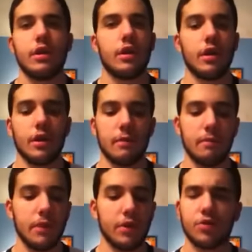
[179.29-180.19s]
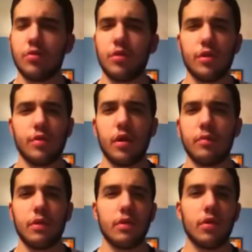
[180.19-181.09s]
And Truth has
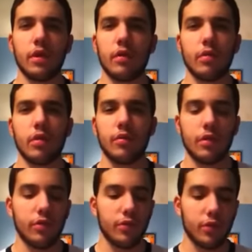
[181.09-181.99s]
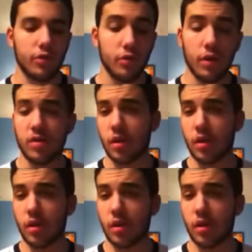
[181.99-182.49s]
not been all that relevant as far as U.S.